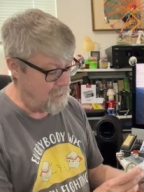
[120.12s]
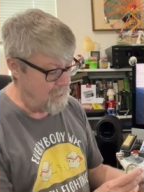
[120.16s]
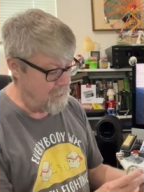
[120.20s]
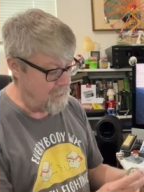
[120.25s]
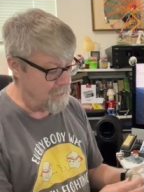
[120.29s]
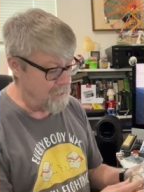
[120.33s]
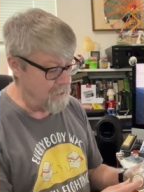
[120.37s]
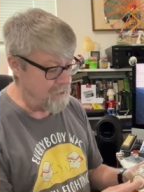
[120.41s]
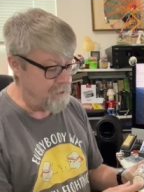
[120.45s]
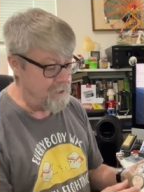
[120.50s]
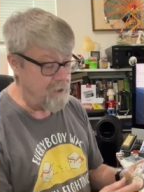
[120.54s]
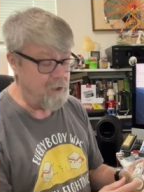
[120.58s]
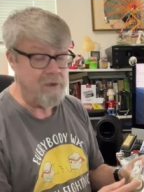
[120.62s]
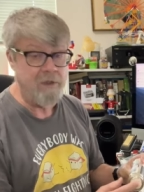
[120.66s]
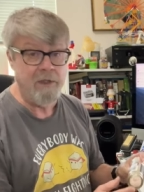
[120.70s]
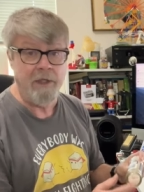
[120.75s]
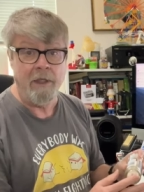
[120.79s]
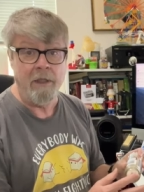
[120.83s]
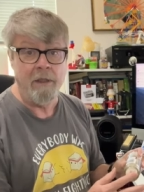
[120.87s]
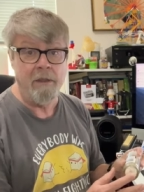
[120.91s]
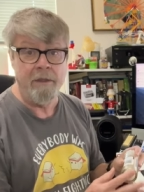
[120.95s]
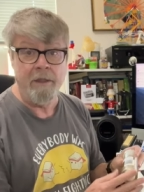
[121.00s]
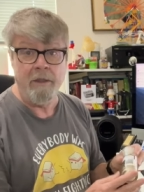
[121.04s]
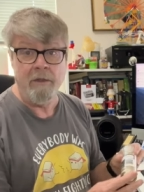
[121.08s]
Is there's
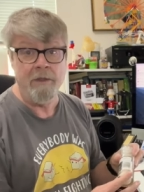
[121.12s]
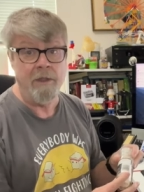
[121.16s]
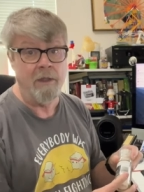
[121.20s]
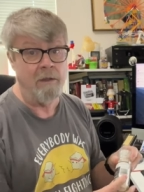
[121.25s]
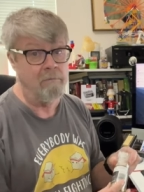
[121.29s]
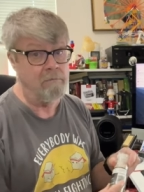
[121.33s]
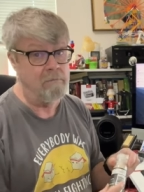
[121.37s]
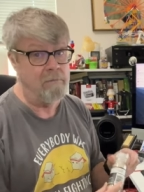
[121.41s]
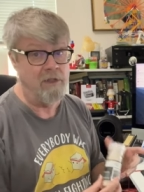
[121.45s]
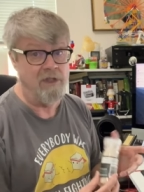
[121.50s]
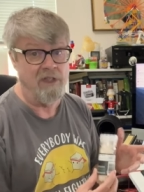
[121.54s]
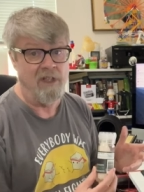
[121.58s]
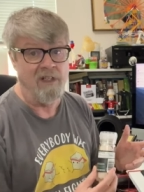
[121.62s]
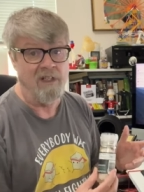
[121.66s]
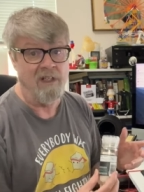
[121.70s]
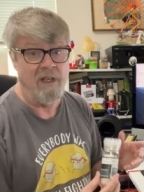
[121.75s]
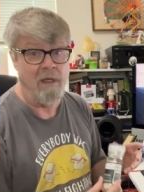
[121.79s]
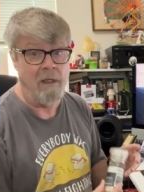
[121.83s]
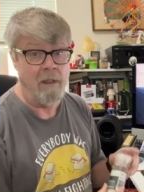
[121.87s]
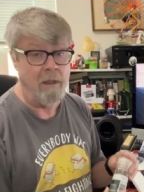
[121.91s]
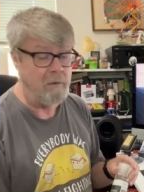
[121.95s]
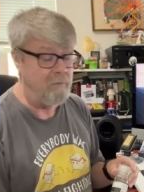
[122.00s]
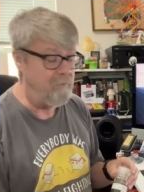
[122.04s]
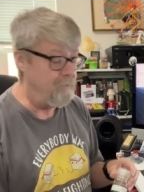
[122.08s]
a there's a just a
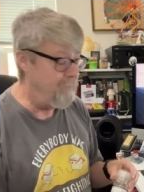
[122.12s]
ton of